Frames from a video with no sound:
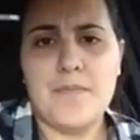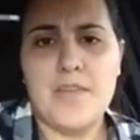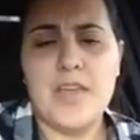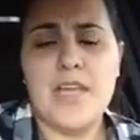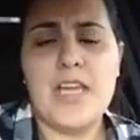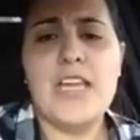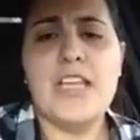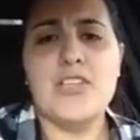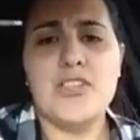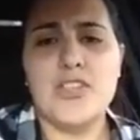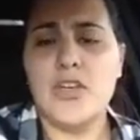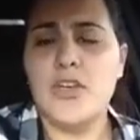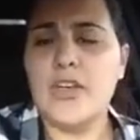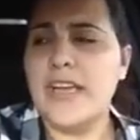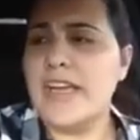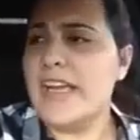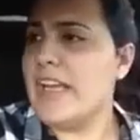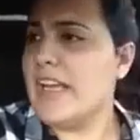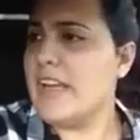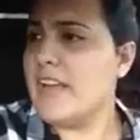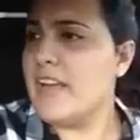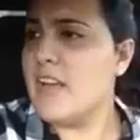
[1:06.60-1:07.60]
He took
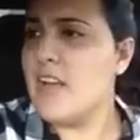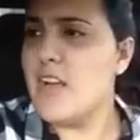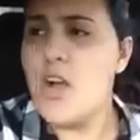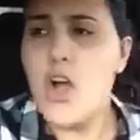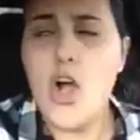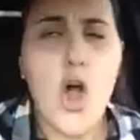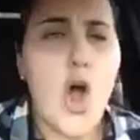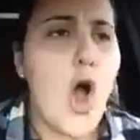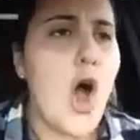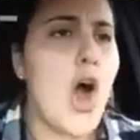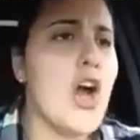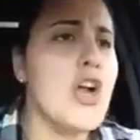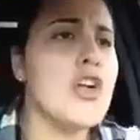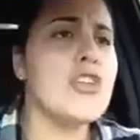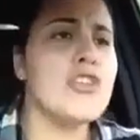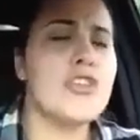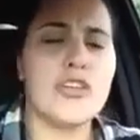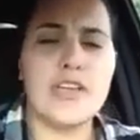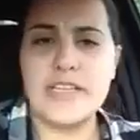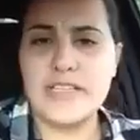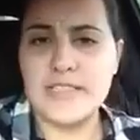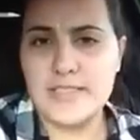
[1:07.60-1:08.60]
in
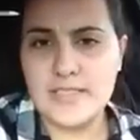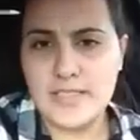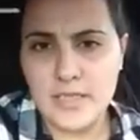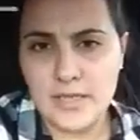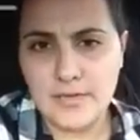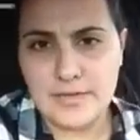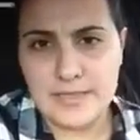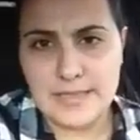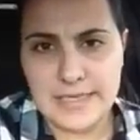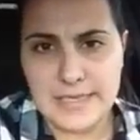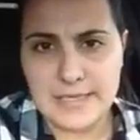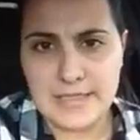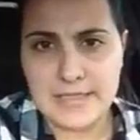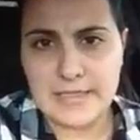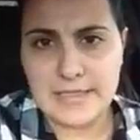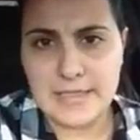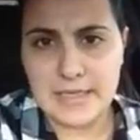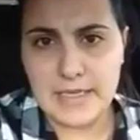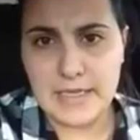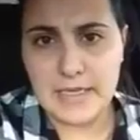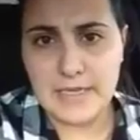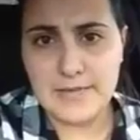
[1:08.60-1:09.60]
hundreds of sex
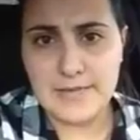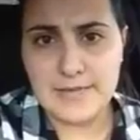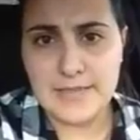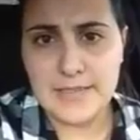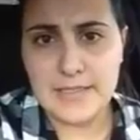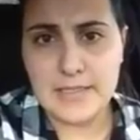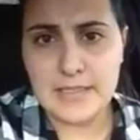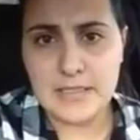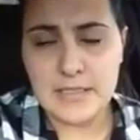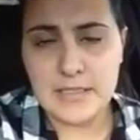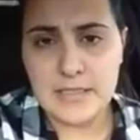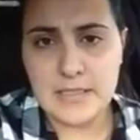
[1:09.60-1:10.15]
slaves,